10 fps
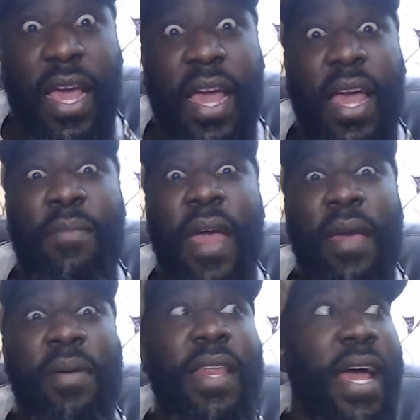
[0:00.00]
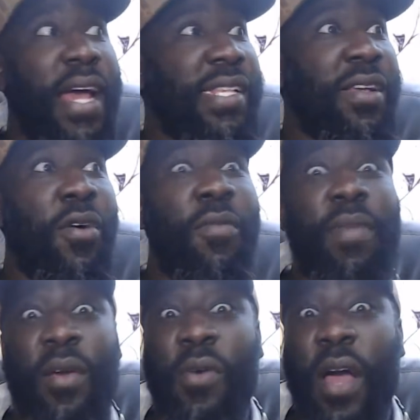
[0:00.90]
And maybe that's going to
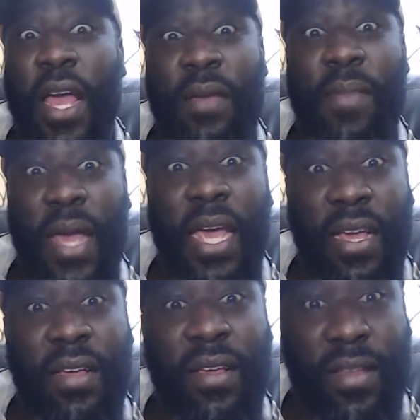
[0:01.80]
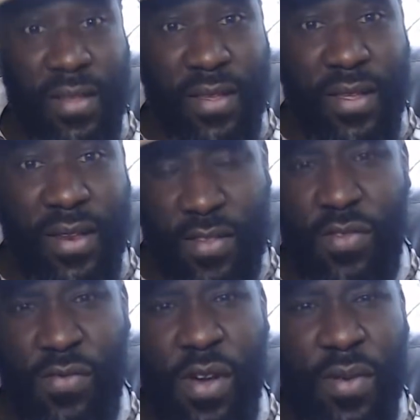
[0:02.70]
be what he means. That's
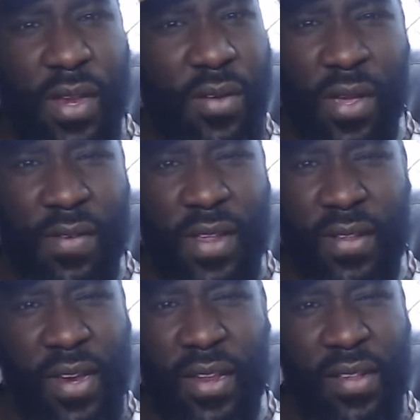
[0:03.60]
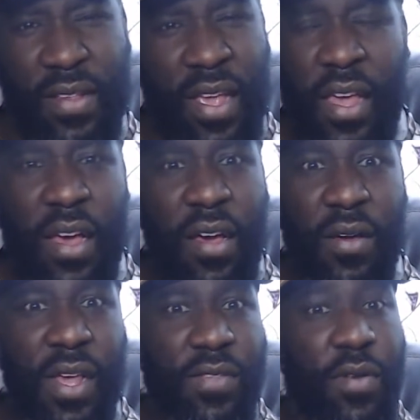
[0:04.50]
what we do, even as leaders.
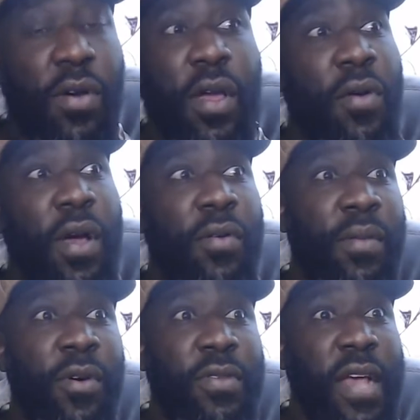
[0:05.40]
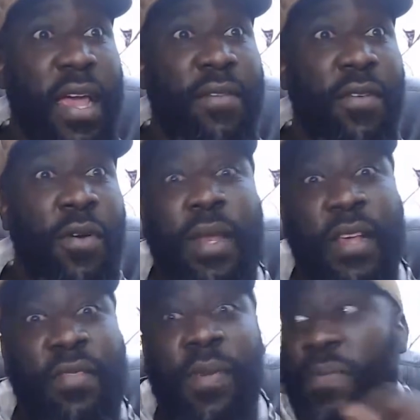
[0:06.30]
Well, the Most High gave a word, but
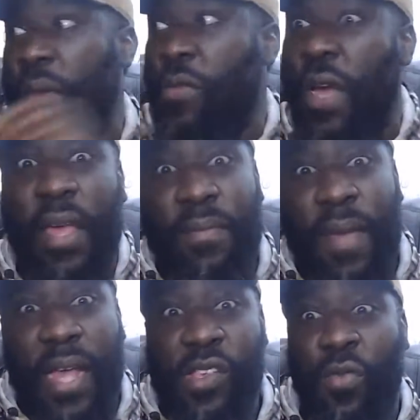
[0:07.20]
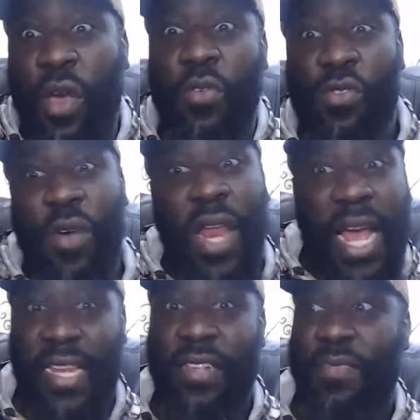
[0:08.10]
this must be what he meant. So we're going to do it
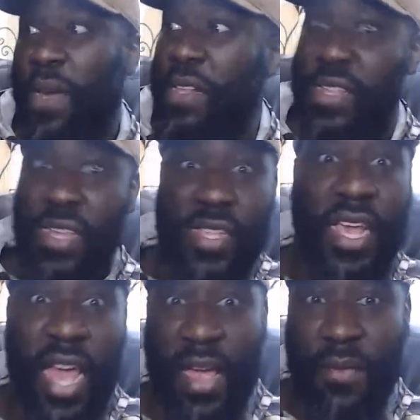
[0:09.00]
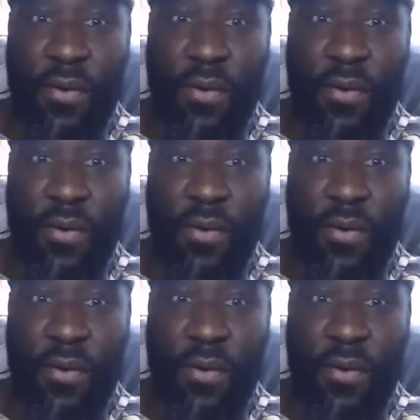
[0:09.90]
like this because this came